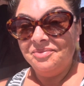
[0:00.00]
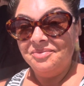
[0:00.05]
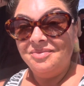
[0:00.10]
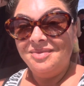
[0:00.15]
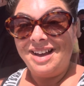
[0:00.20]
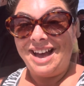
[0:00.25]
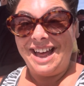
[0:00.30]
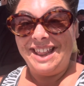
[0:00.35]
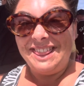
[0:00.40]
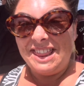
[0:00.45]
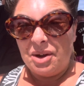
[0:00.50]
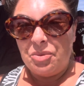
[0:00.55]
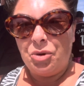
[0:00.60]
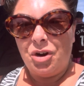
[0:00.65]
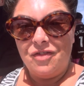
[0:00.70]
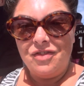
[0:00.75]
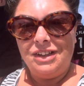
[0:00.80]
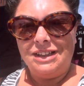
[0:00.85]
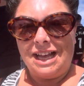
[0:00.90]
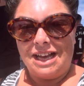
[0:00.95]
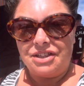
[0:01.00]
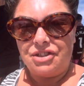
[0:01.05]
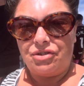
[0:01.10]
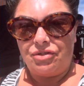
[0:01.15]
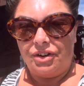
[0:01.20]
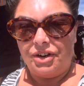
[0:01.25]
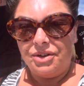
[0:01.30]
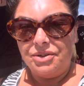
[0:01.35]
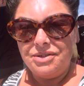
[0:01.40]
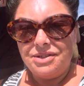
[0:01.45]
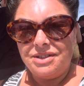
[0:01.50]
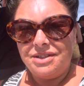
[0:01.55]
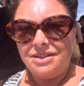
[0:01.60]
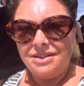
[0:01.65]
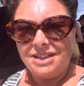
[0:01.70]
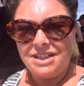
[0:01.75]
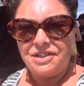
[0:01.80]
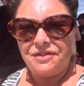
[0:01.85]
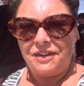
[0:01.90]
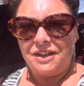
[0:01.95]
And they were on the last cruise.
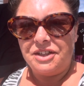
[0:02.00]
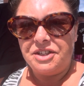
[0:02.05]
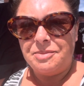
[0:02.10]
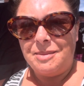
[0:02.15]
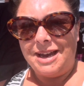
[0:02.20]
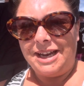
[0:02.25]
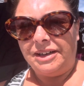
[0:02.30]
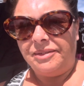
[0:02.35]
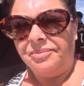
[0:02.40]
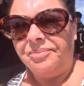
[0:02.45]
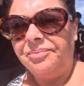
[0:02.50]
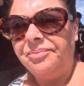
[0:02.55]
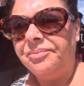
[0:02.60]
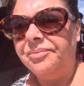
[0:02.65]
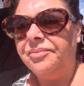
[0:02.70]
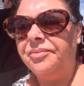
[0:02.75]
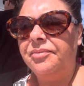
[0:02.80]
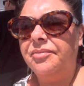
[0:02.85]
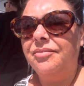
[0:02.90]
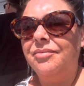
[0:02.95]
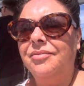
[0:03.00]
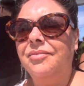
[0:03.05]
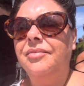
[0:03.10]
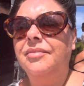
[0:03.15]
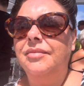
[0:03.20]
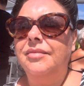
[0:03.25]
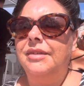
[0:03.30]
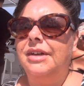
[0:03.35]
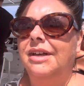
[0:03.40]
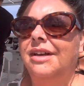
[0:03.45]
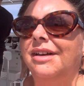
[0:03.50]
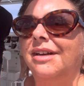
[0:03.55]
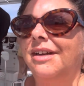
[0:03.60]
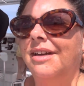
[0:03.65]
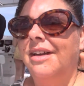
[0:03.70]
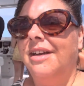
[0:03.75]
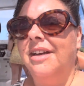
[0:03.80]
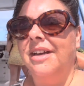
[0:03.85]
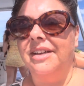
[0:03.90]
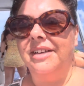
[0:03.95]
This feels mean.
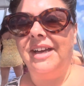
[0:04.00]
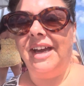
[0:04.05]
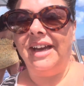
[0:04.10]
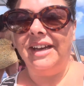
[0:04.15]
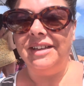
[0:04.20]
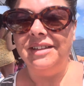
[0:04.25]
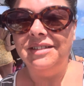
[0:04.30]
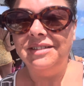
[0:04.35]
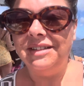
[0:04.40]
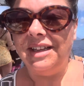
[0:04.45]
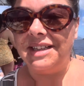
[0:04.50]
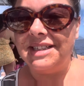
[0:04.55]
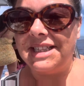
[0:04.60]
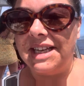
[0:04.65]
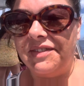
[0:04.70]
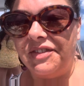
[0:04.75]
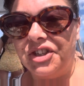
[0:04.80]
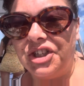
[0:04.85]
Okay, let's see if